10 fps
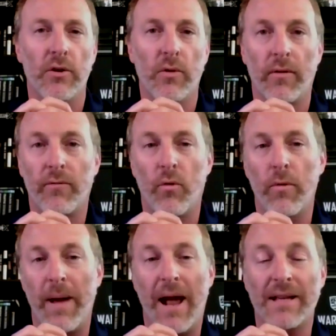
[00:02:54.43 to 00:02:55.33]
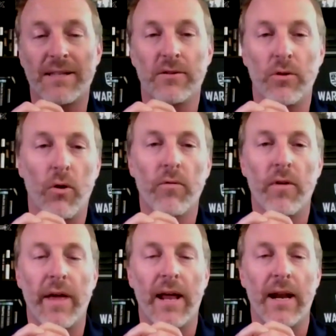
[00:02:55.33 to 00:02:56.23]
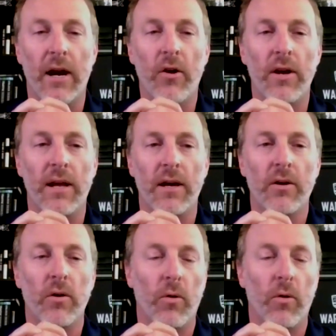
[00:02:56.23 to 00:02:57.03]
doing 4 passes over that area,